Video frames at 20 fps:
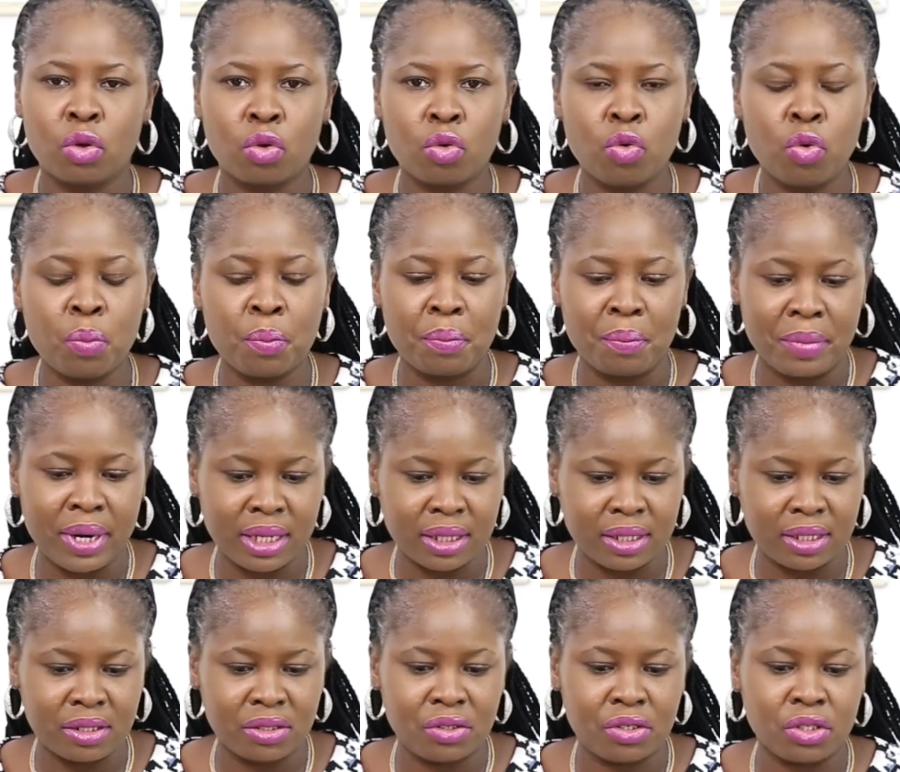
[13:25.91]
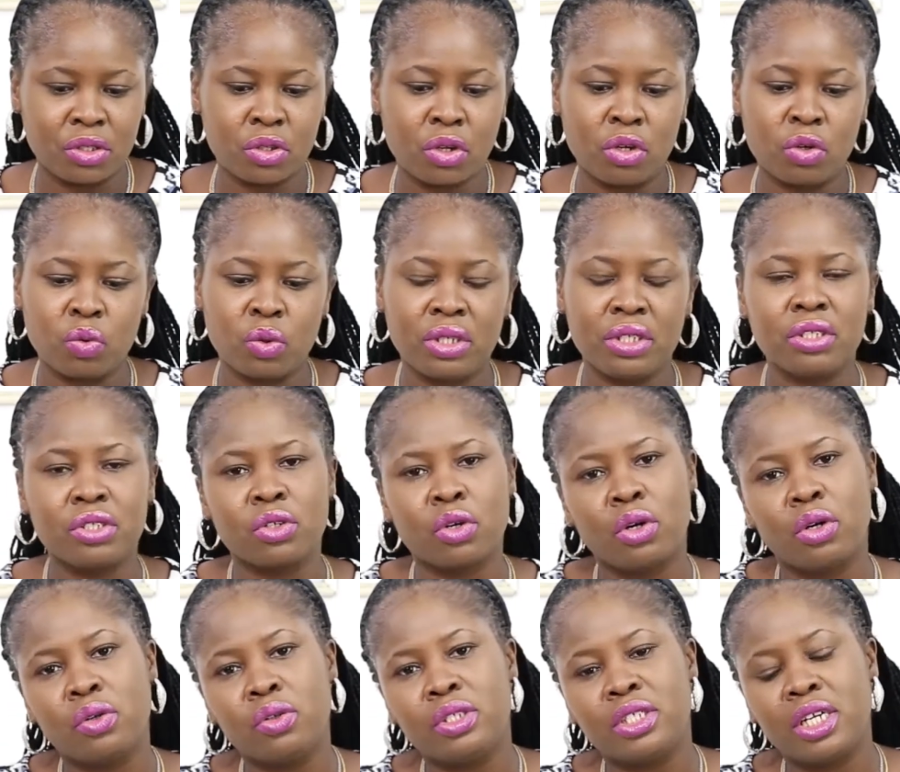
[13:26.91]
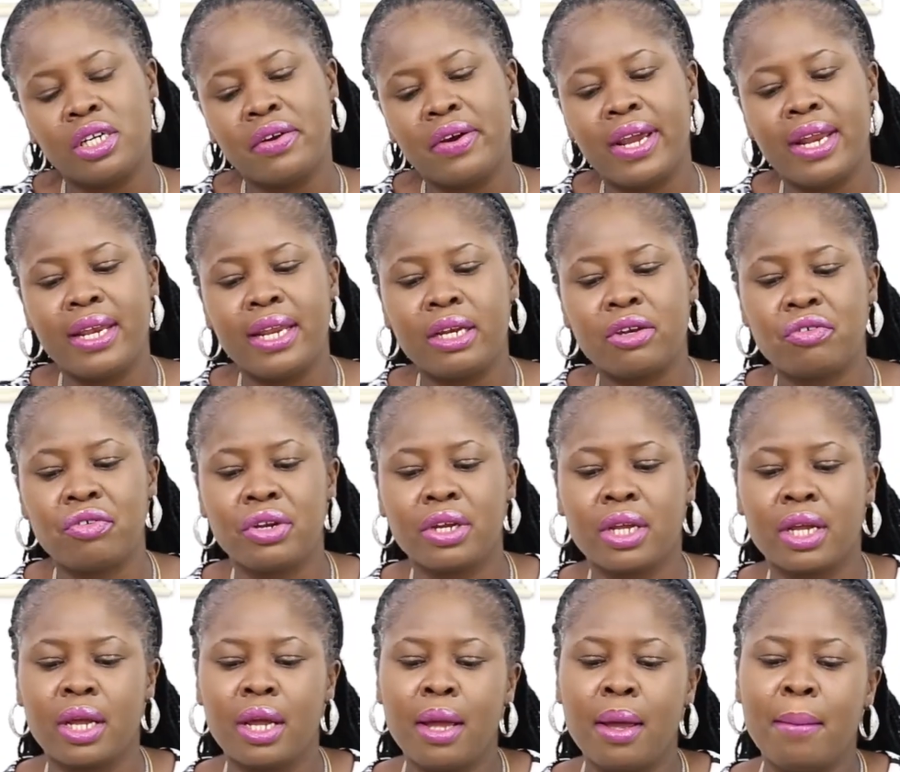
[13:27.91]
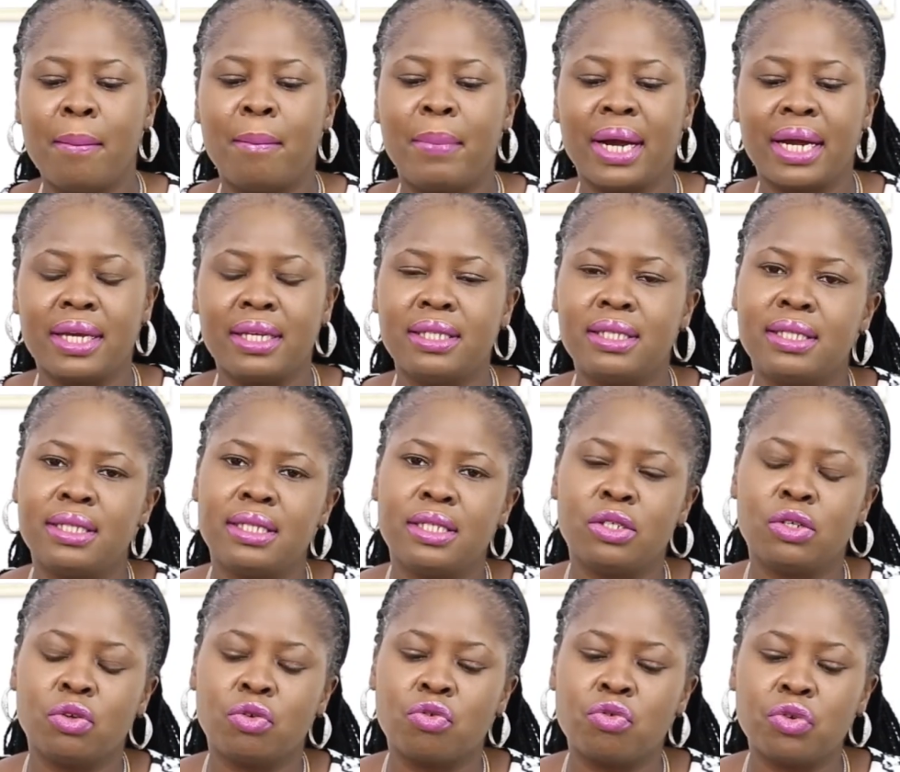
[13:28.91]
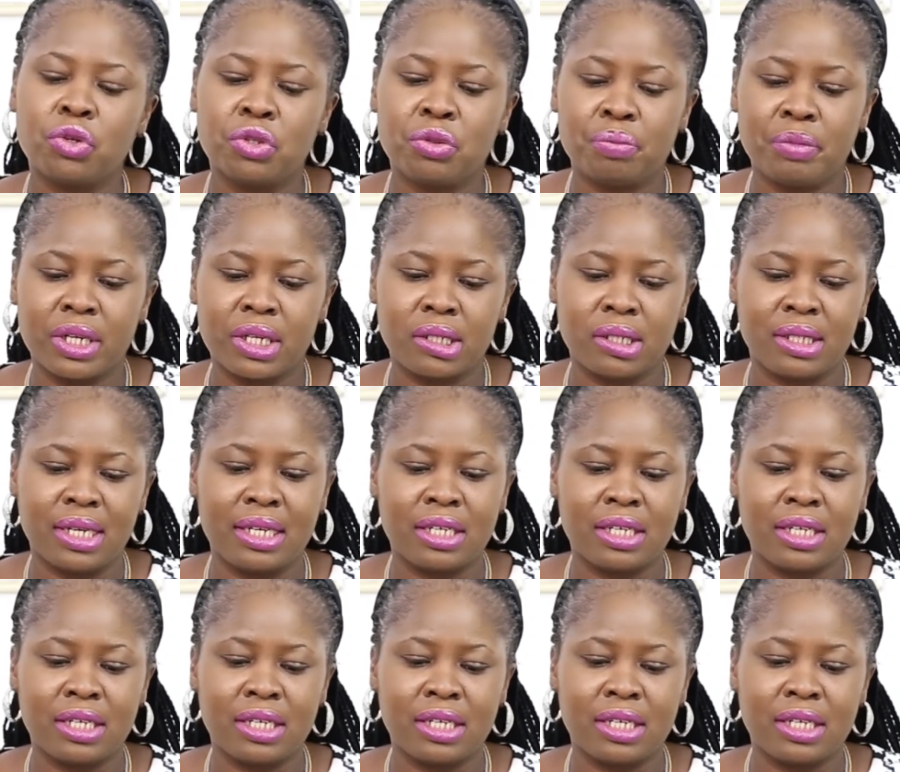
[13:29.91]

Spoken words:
Group matrix. The third one is called General Electric McKinsey growth matrix,